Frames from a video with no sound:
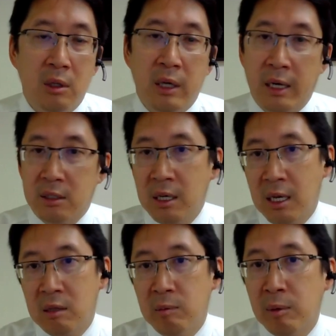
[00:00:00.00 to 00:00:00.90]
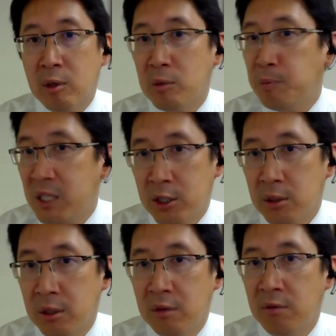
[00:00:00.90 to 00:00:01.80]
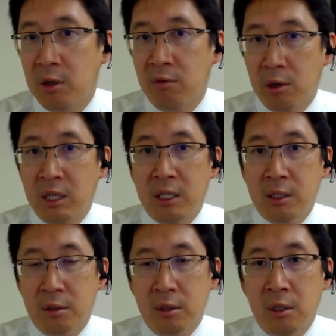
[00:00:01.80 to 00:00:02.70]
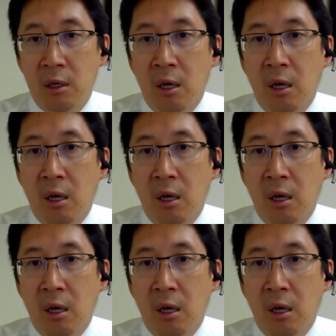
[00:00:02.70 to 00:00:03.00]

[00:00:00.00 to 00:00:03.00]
yes, acanthamoeba could potentially live there very easily.